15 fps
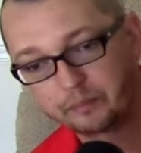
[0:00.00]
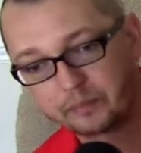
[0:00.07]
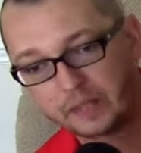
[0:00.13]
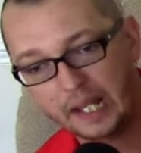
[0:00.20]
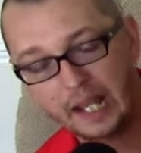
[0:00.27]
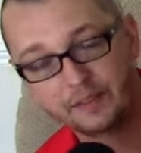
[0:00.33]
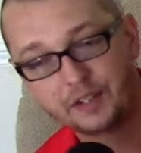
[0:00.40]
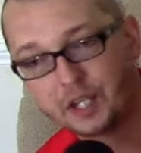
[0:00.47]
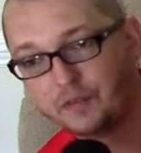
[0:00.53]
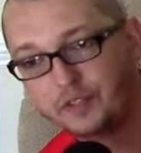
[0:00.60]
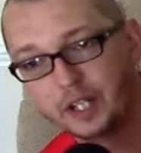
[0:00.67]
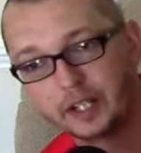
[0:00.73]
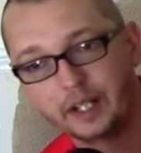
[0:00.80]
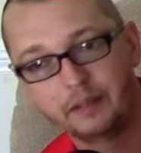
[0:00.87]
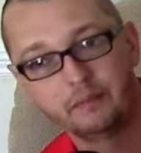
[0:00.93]
after you've
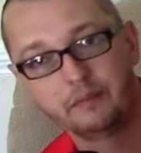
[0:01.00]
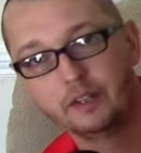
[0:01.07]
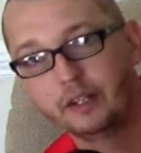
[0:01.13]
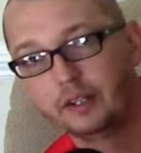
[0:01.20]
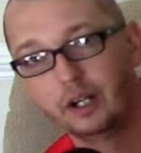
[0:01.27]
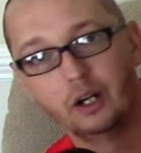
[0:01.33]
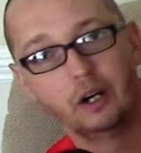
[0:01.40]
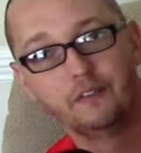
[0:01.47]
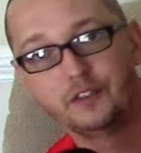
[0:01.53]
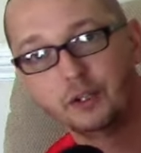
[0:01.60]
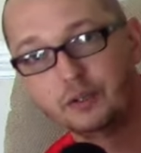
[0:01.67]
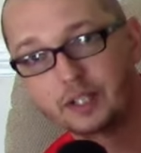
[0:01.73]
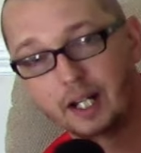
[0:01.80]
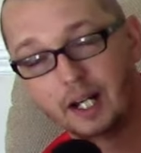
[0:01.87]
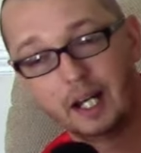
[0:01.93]
done it, a
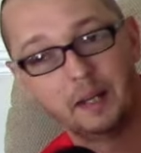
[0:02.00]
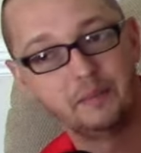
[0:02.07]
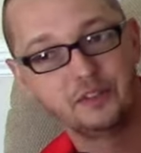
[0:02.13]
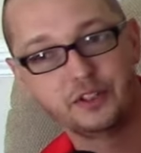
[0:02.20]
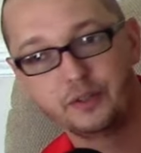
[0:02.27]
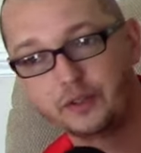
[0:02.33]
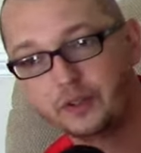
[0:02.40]
few times,